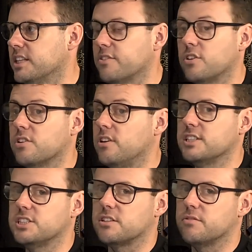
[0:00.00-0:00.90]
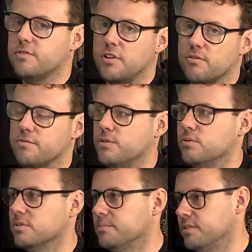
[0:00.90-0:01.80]
They've got guys that can float
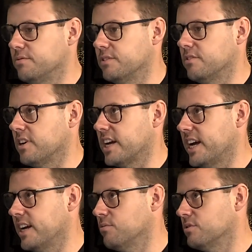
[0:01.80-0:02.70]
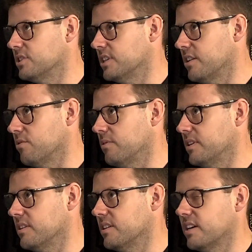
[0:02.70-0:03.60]
forward midfield, like Hayward's another
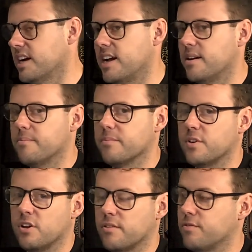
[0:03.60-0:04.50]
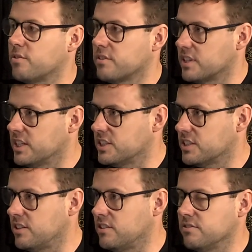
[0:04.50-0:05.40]
one. Ollie Florent kicks
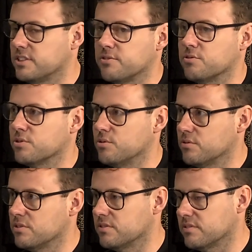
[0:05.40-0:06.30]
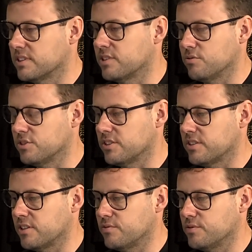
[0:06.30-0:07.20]
goals. Errol Goulden can also
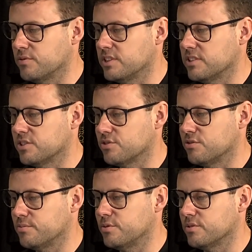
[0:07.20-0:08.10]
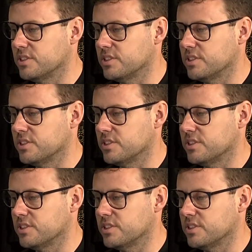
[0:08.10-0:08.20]
go forward and hit the scoreboard.